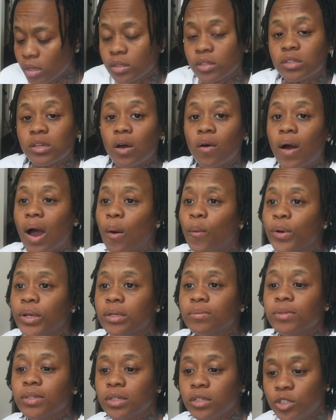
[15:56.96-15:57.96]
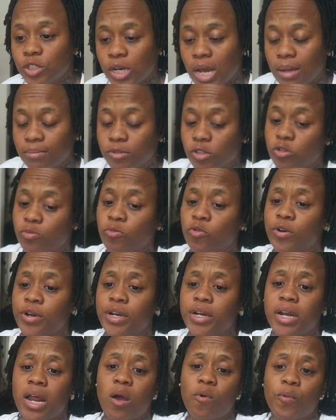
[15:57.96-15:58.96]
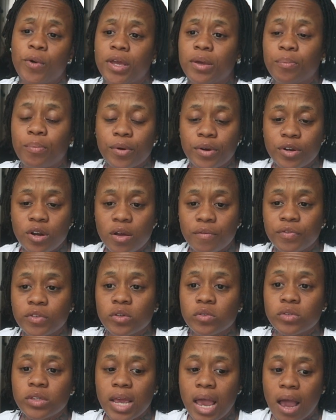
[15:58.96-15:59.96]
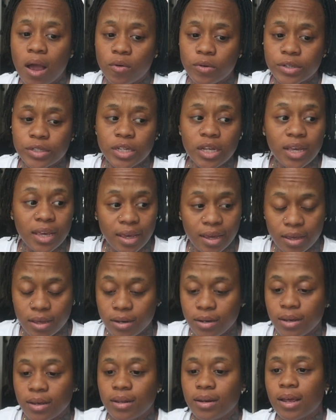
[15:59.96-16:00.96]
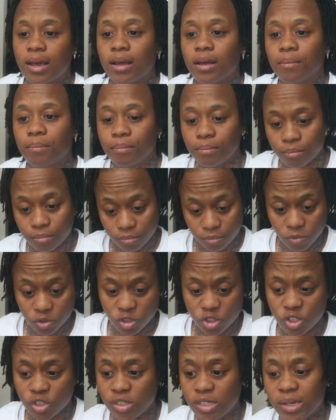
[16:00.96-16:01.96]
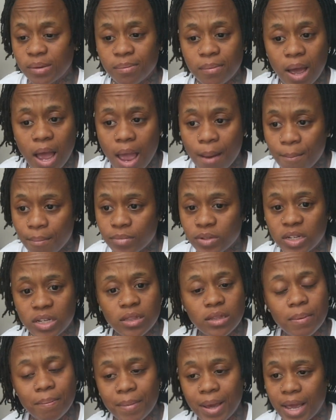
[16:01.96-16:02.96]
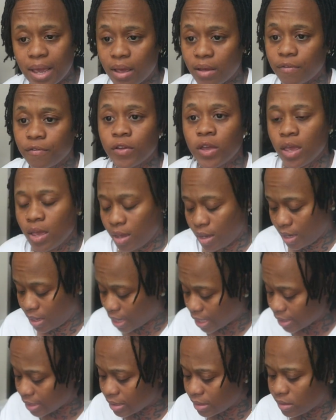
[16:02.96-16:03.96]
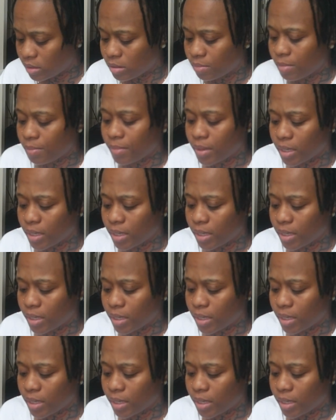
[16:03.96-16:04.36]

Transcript: So I went up to the job this morning and I went and printed off those hours again, and I did the math, and I sent him a